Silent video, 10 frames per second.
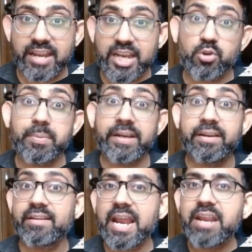It could be
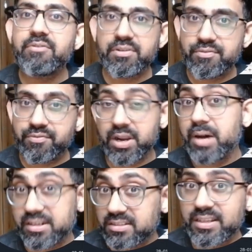derived from
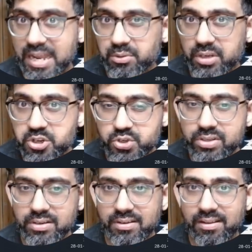another
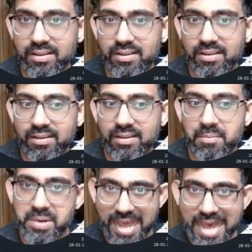calculation.
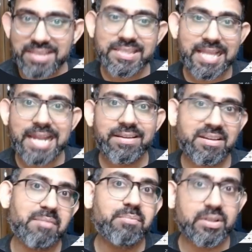But as that
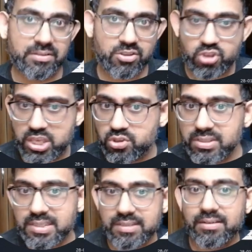number
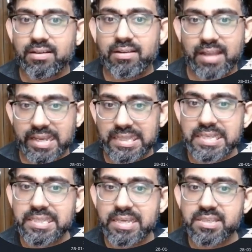changes, like in
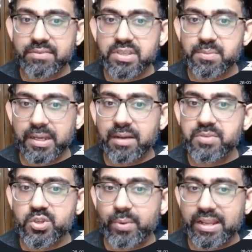this case, if this
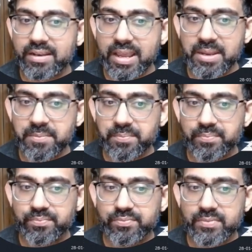becomes 29,
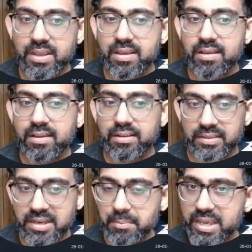
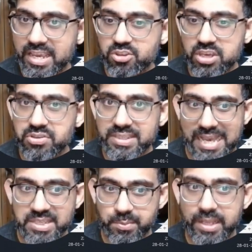the number here changes
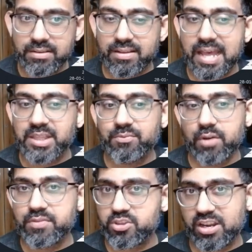as well, and the
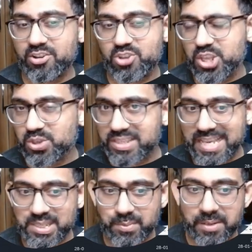waffle chart changes
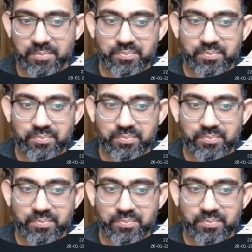as well.